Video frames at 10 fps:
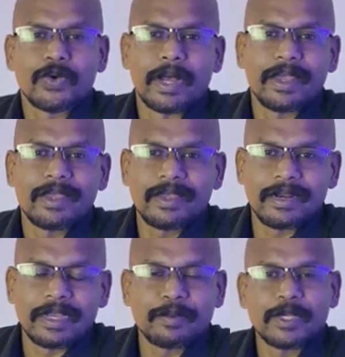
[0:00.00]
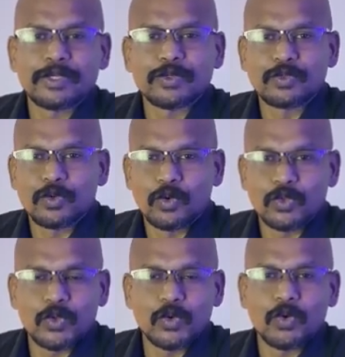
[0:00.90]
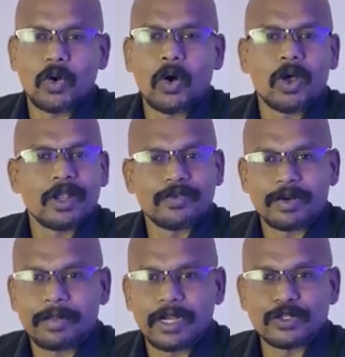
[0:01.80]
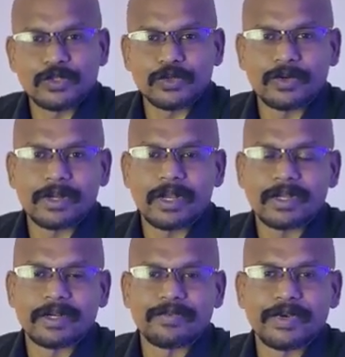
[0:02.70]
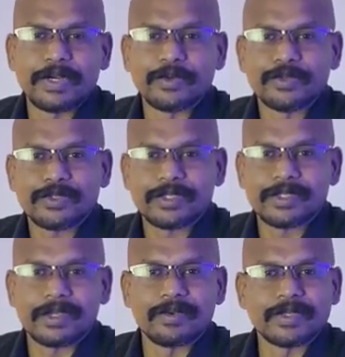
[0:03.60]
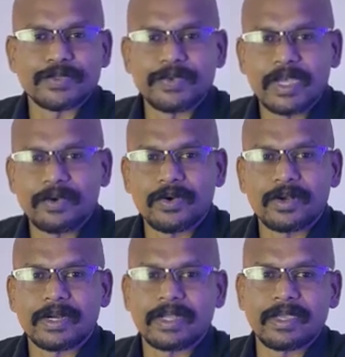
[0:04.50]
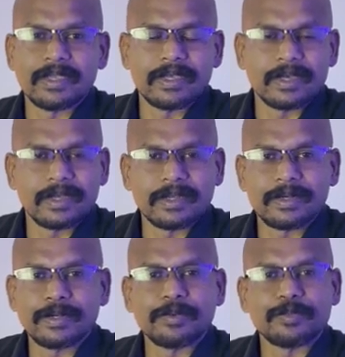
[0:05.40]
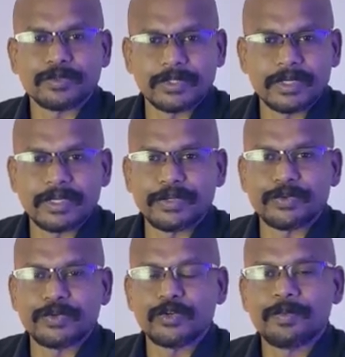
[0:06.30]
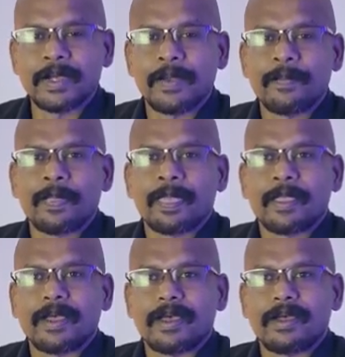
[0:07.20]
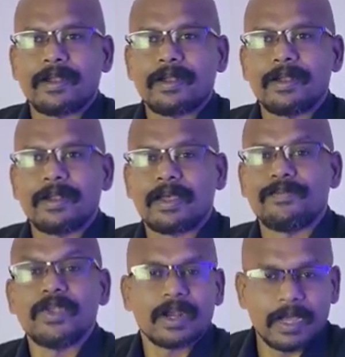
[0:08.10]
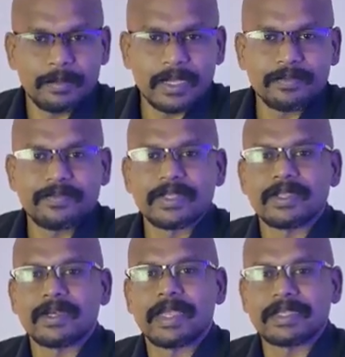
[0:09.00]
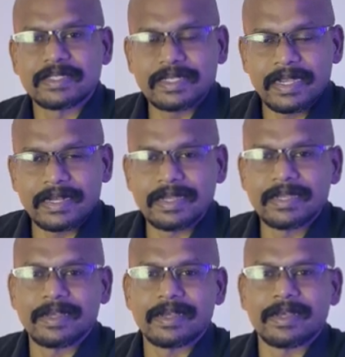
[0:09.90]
I recommend you to go through all our milestone related videos which we have already now posted in YouTube, and we are coming up with exciting